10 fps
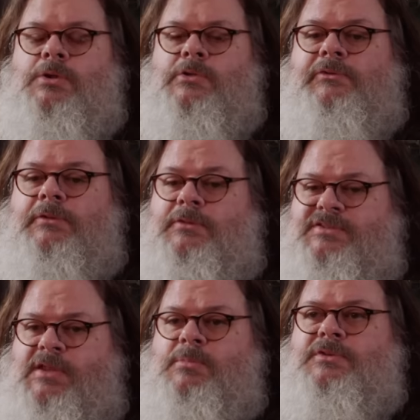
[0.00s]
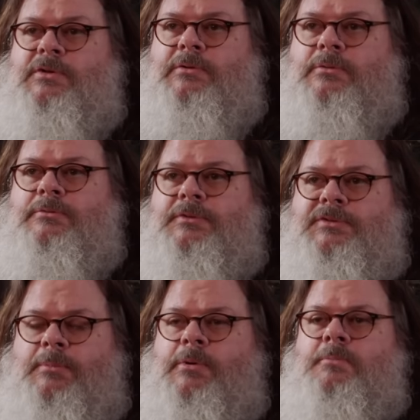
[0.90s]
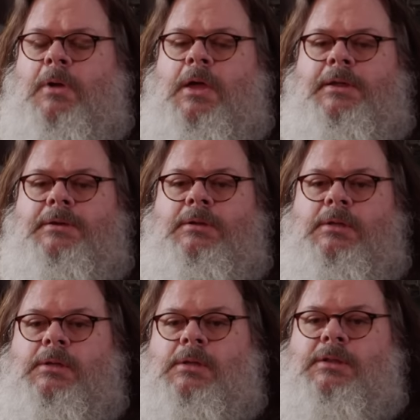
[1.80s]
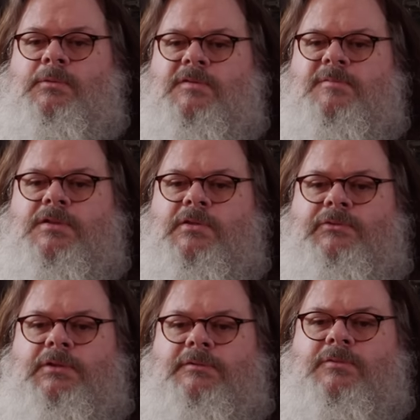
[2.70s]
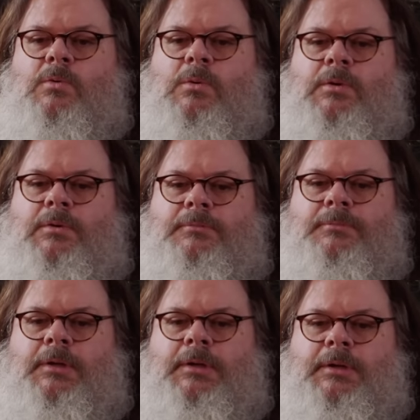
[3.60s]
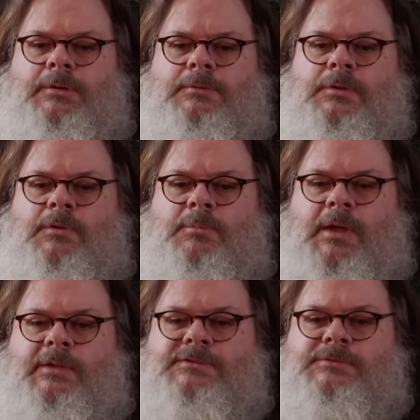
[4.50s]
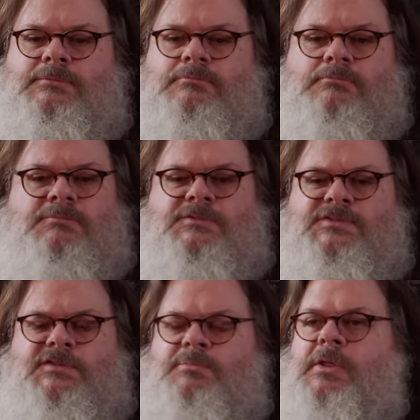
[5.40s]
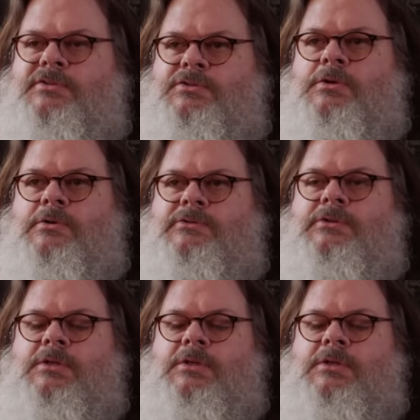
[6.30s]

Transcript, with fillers: we're using the same material, the tempered pine, that we've been using for, uh, you know, the past six plus years.